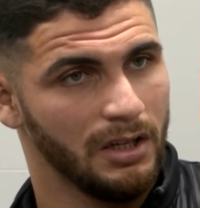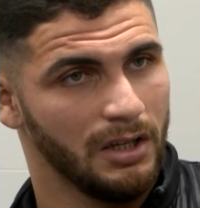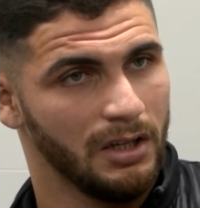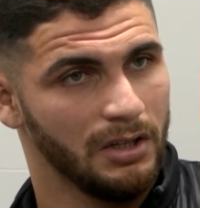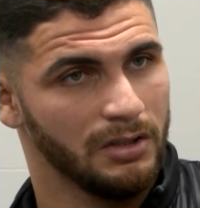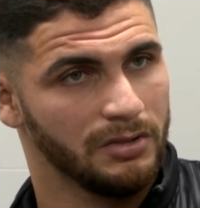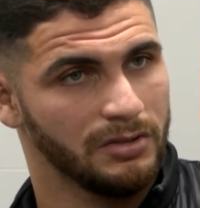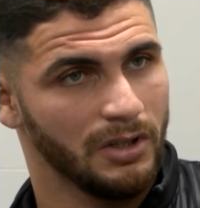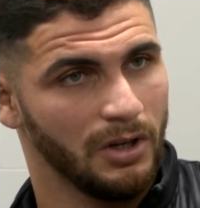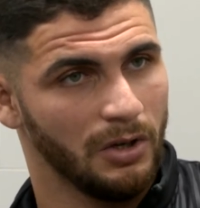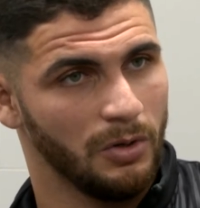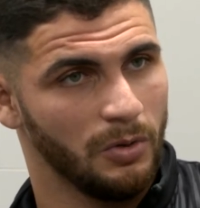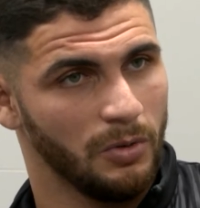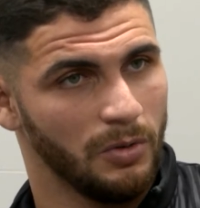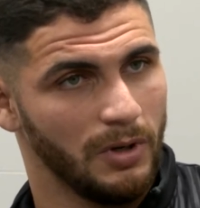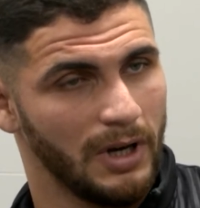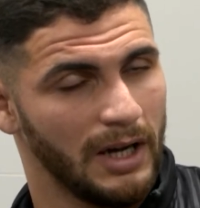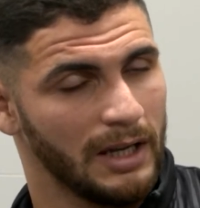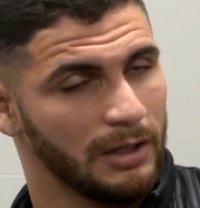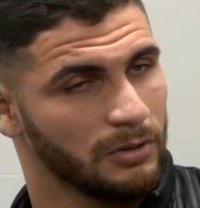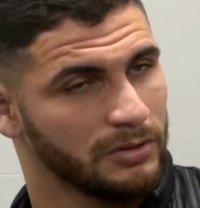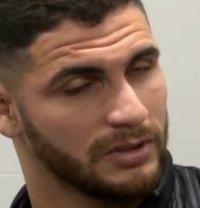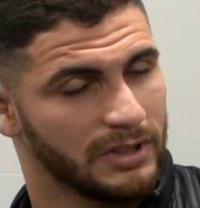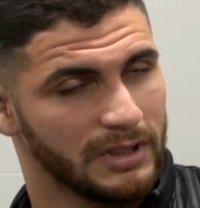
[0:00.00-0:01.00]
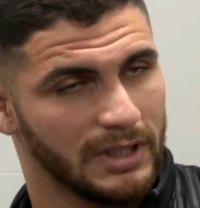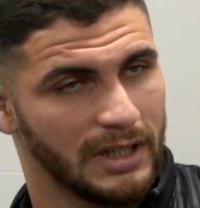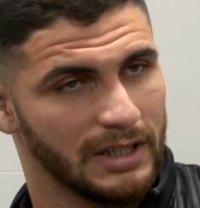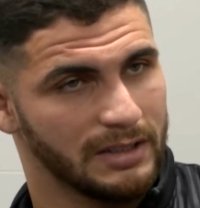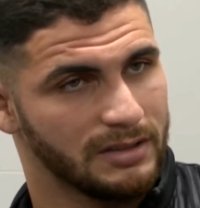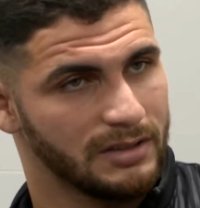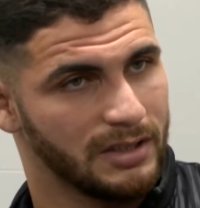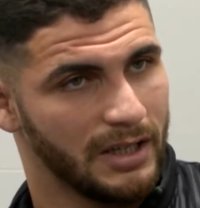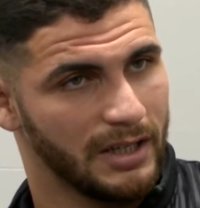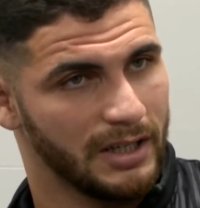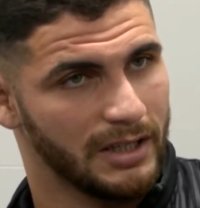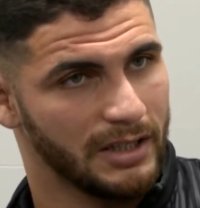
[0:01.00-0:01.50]
So how long did
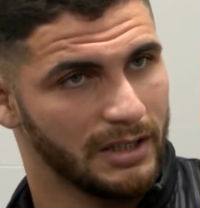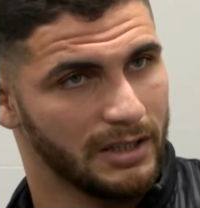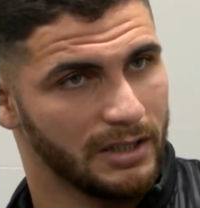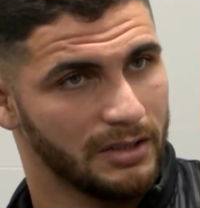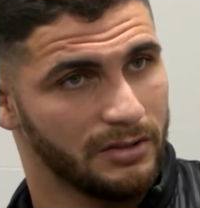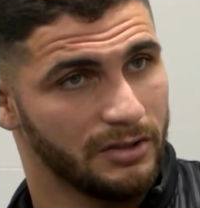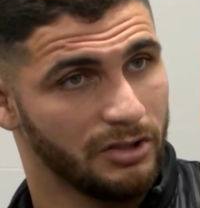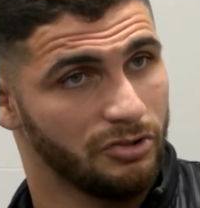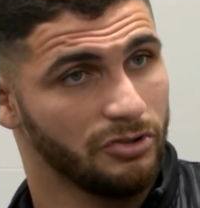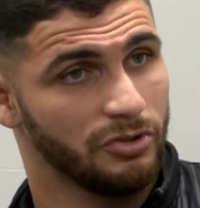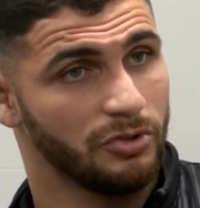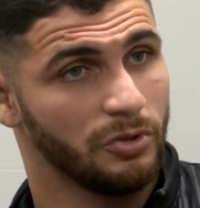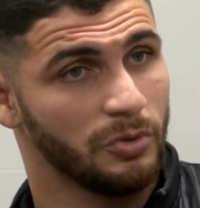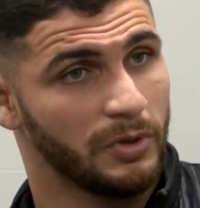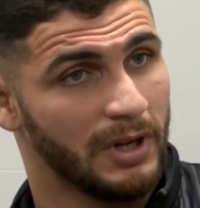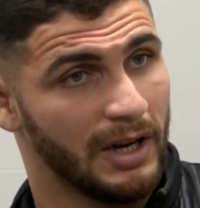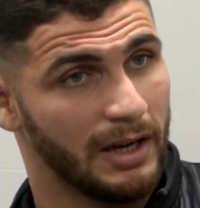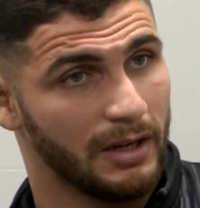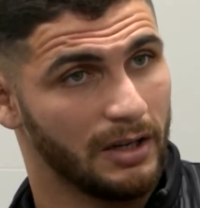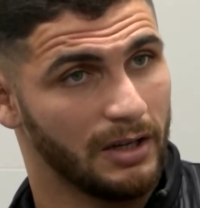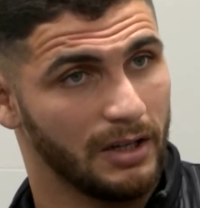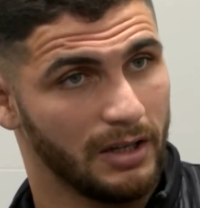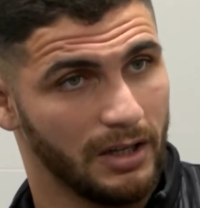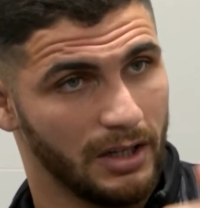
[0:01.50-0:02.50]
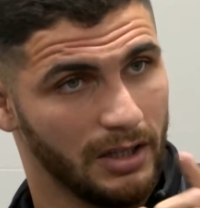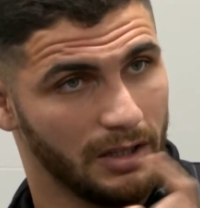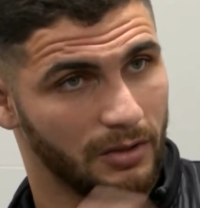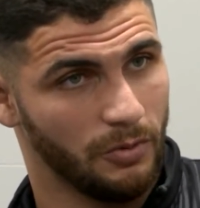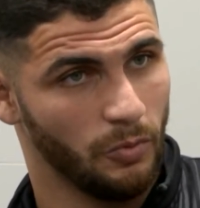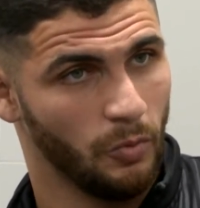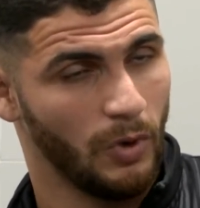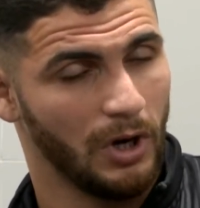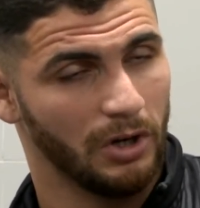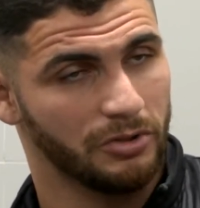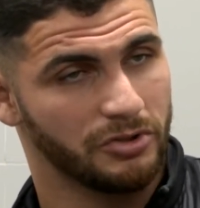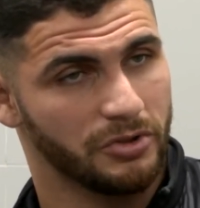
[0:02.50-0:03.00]
that take? Did you do that
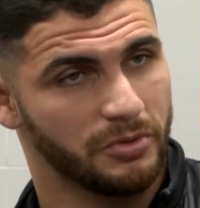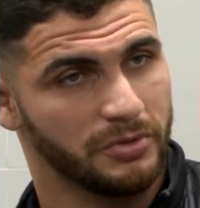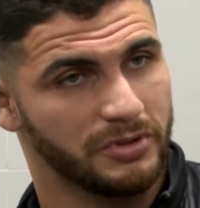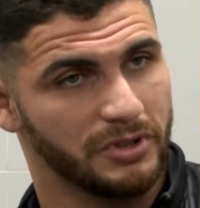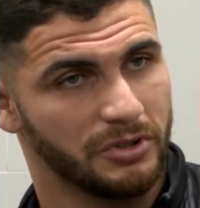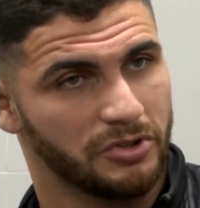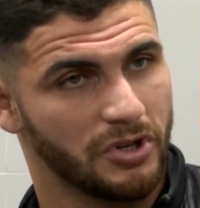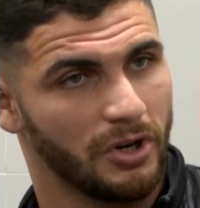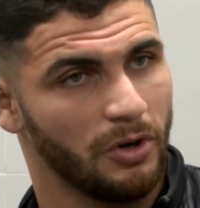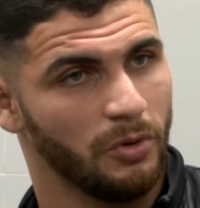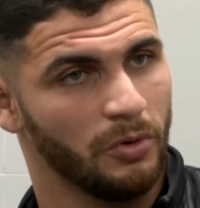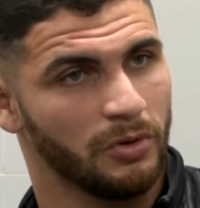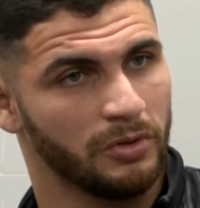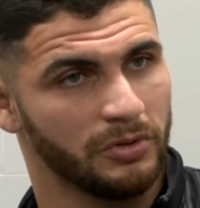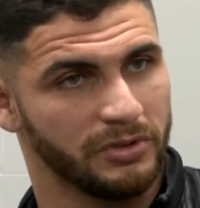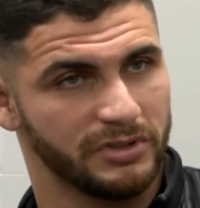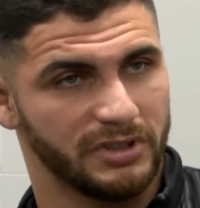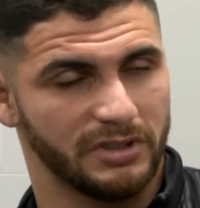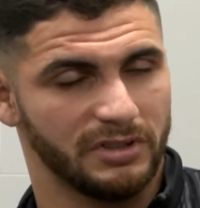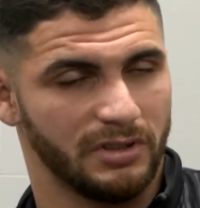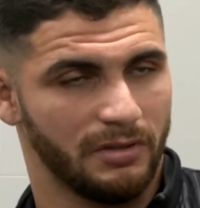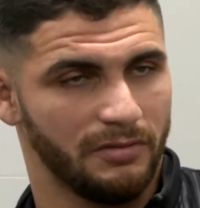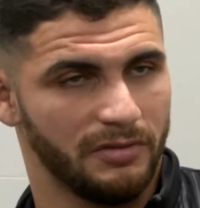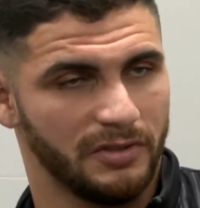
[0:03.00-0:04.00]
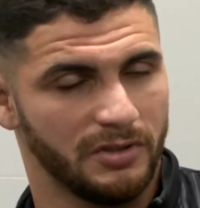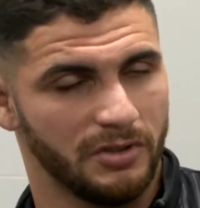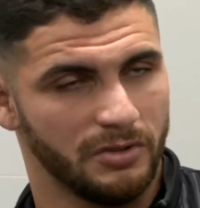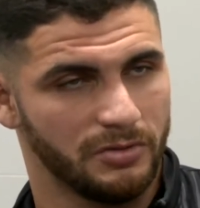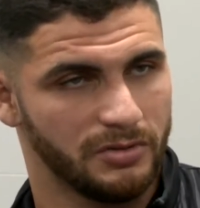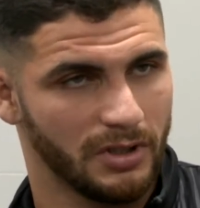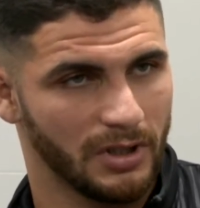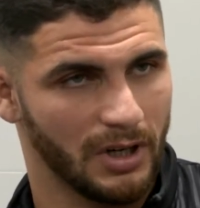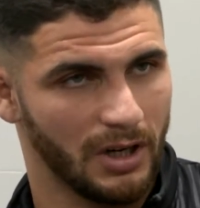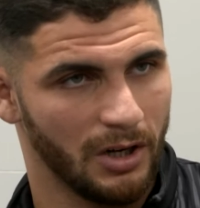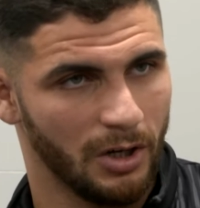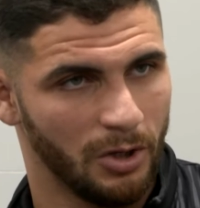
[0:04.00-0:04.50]
while she was at Charlton, or is it something you
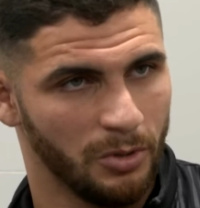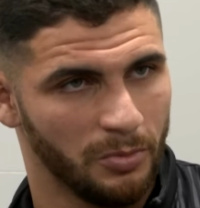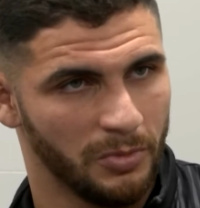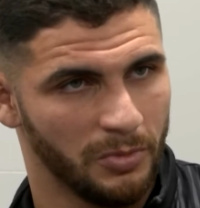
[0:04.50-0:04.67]
took home